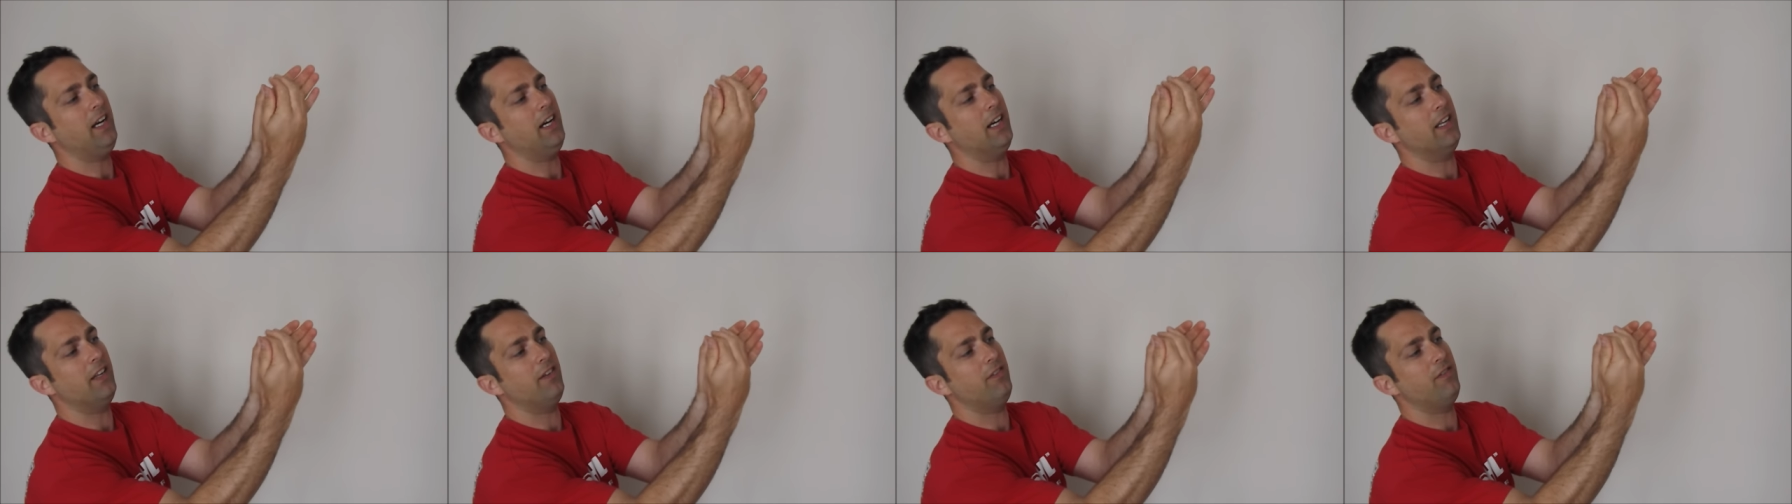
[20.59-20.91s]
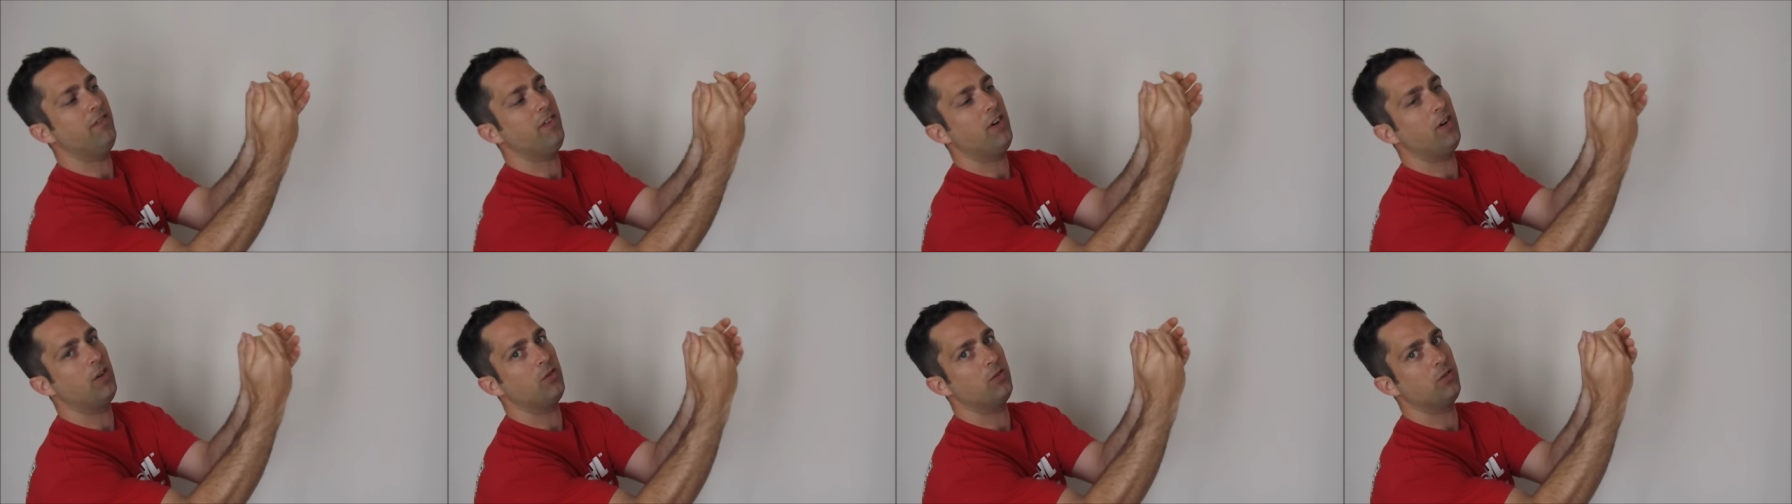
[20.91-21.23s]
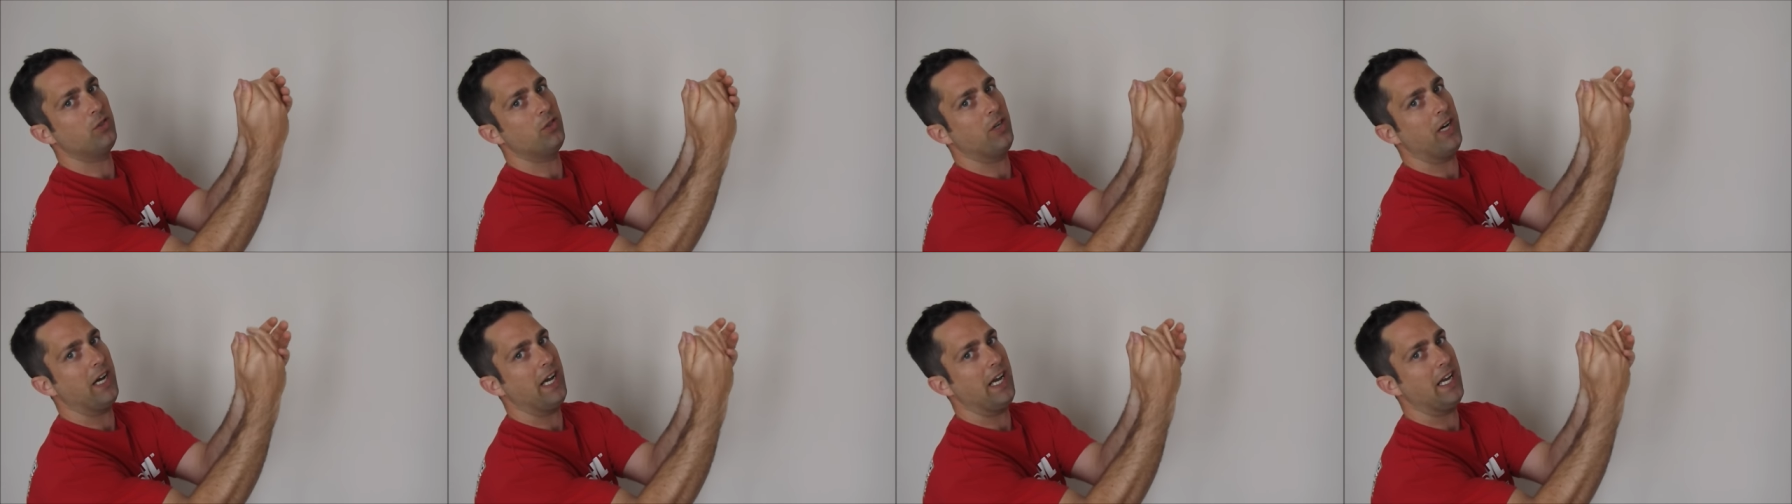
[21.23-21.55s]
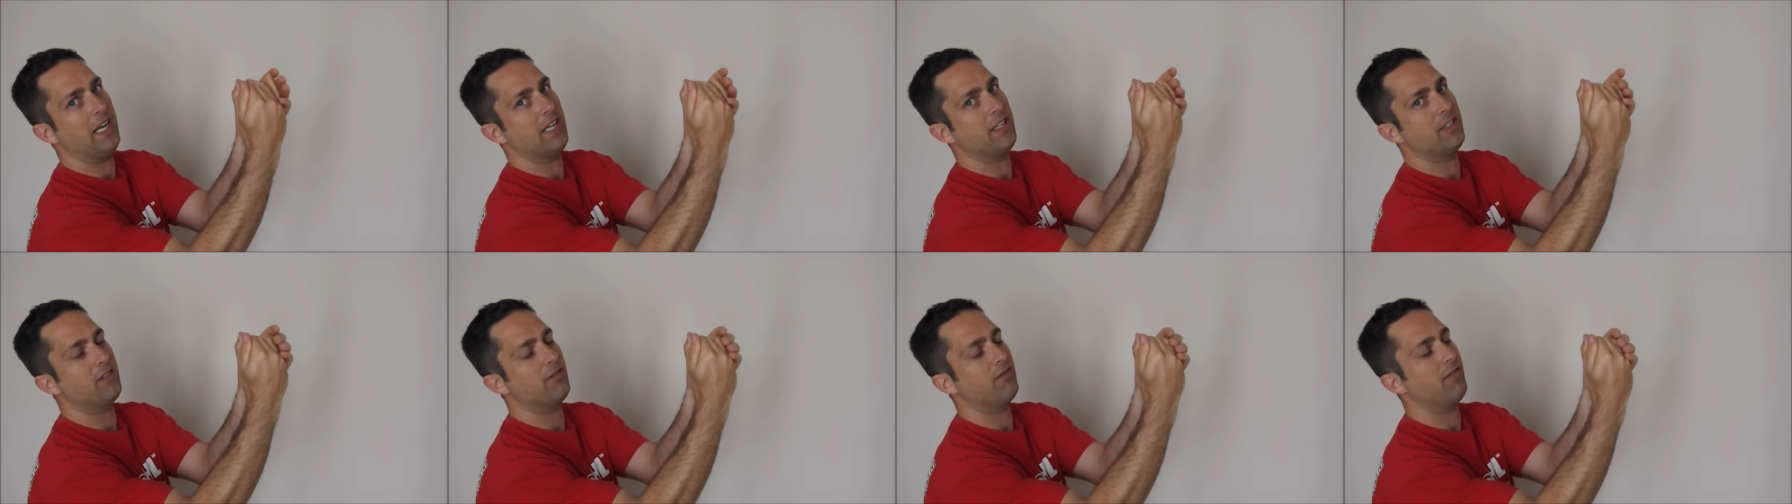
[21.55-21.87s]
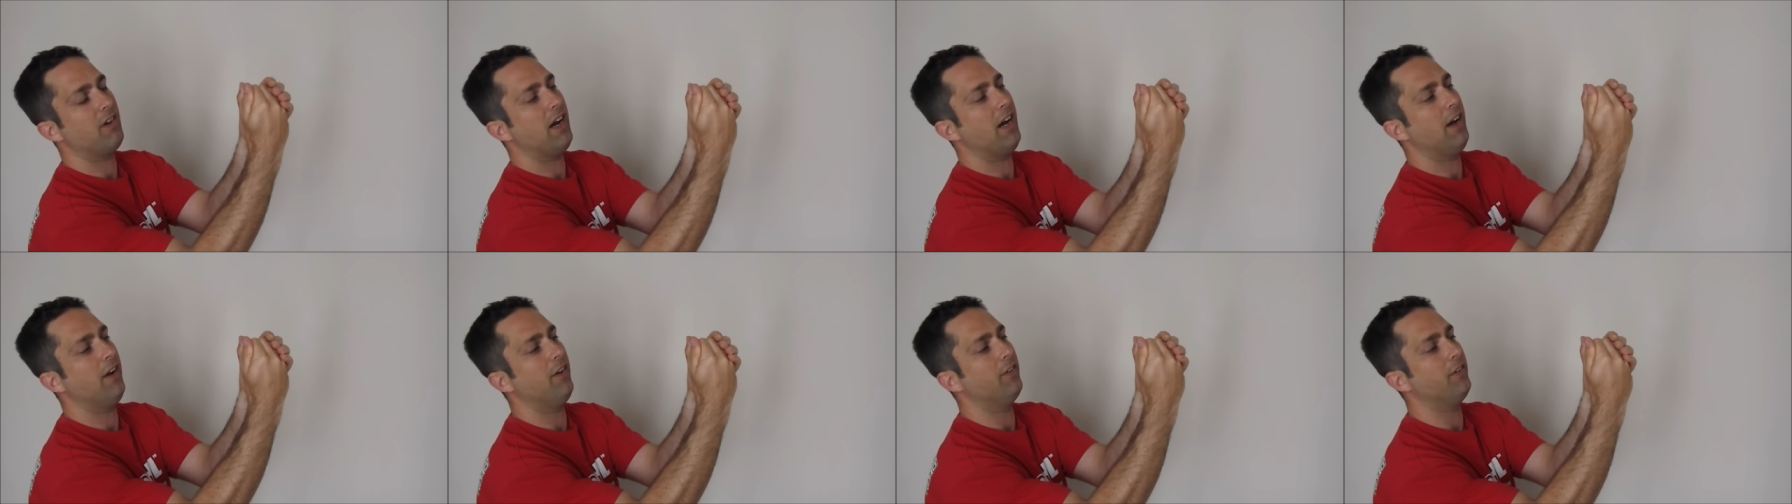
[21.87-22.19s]
and then fold your hands
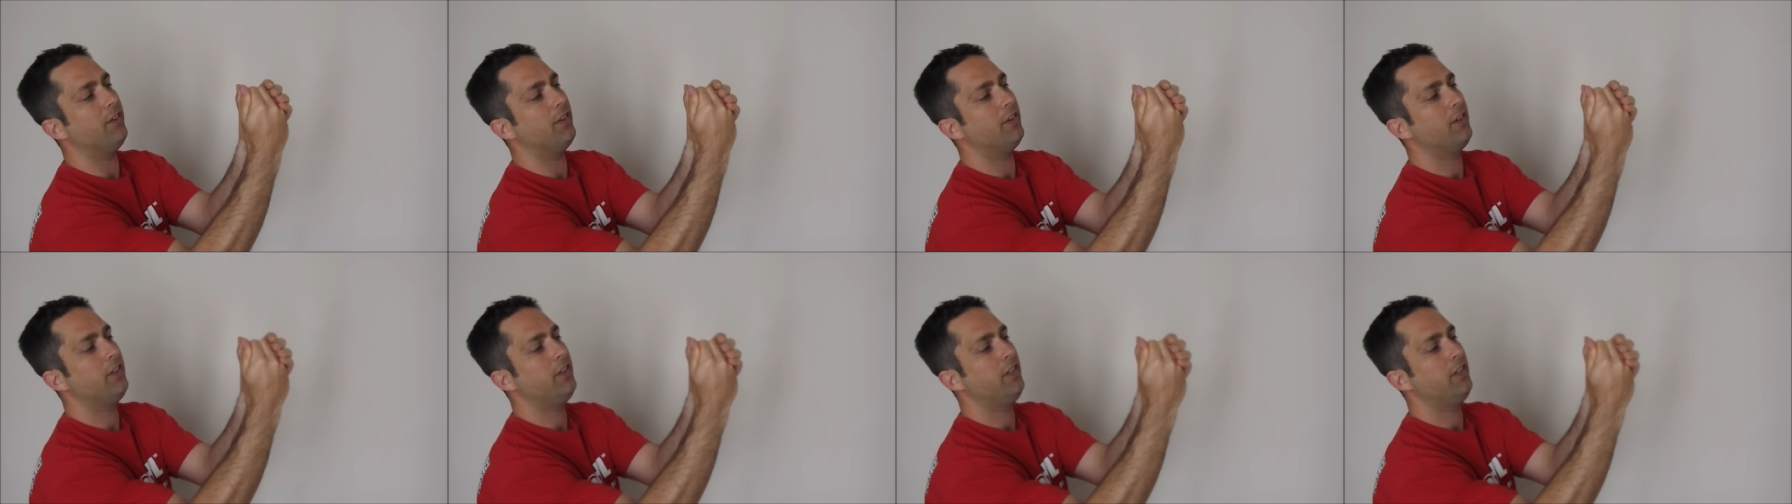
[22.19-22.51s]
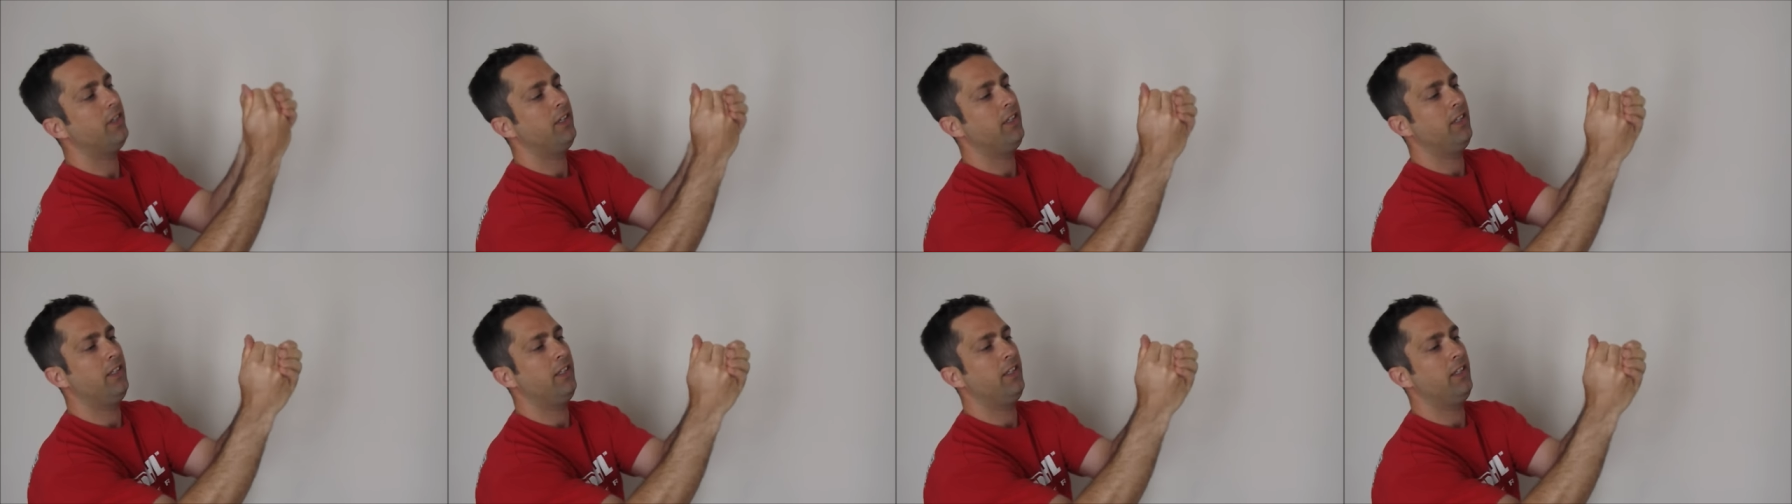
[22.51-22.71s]
around